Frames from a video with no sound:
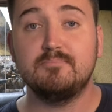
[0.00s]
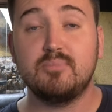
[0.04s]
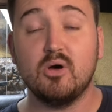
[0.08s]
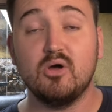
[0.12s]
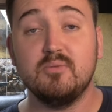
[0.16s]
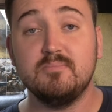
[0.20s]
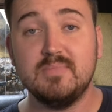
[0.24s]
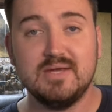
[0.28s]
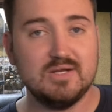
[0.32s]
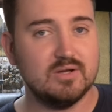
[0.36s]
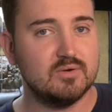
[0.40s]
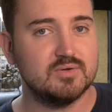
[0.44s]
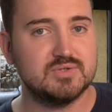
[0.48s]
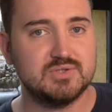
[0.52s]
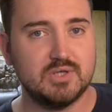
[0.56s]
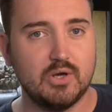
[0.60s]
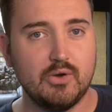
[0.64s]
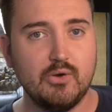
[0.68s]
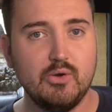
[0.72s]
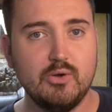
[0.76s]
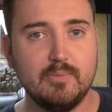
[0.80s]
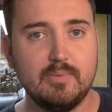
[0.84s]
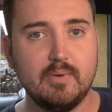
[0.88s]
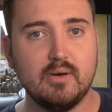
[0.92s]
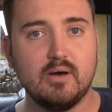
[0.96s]
By
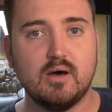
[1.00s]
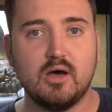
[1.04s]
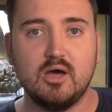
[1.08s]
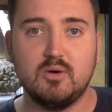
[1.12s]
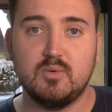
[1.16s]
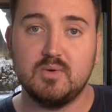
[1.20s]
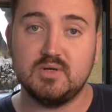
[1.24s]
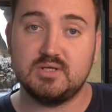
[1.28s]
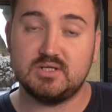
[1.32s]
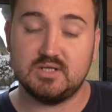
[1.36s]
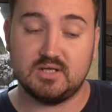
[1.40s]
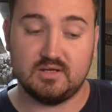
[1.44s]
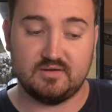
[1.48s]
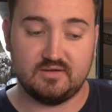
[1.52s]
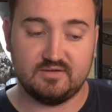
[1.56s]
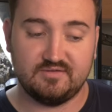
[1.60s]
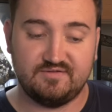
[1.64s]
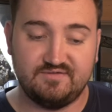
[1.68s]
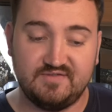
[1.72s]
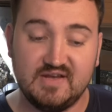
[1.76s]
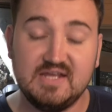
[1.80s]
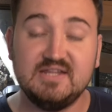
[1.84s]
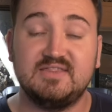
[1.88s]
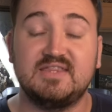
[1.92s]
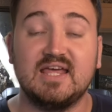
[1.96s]
mid-October, I would
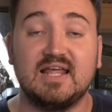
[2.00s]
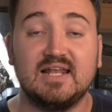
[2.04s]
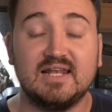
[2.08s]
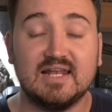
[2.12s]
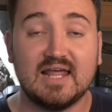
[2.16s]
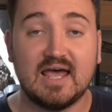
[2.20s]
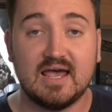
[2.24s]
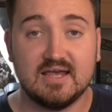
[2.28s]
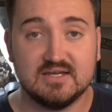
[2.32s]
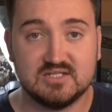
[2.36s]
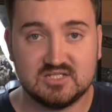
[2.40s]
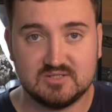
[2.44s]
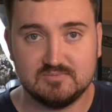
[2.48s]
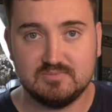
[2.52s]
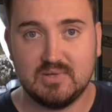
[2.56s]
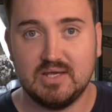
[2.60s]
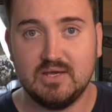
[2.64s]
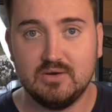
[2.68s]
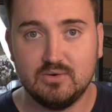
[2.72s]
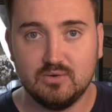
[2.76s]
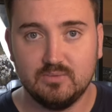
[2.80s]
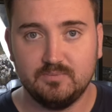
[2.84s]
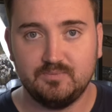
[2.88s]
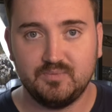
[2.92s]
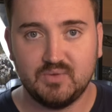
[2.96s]
feed their last
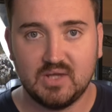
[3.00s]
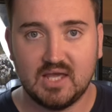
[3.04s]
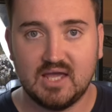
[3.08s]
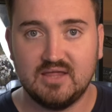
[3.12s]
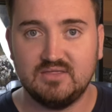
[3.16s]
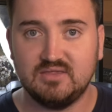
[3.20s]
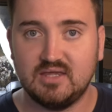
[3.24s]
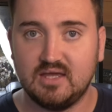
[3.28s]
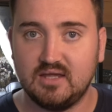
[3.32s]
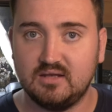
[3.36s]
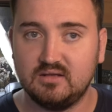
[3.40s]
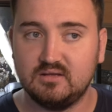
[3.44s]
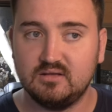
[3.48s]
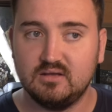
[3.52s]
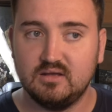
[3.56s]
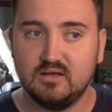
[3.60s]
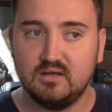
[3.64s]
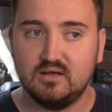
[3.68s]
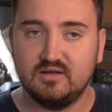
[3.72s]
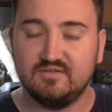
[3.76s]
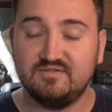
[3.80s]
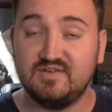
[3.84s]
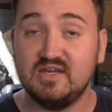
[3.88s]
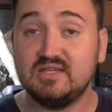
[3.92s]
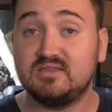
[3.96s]
meal and then
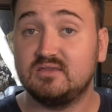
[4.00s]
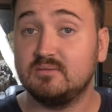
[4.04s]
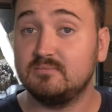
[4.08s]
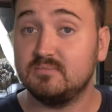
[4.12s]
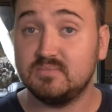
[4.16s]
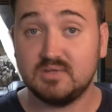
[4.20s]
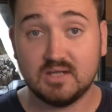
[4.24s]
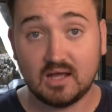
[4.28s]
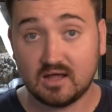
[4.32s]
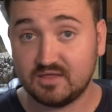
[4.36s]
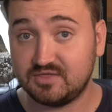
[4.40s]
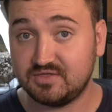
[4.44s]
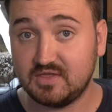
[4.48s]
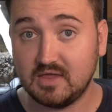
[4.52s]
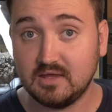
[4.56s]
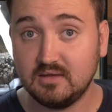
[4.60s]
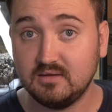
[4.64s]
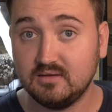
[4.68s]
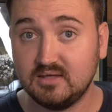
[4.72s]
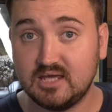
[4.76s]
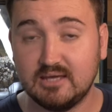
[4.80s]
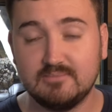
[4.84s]
feed them nothing,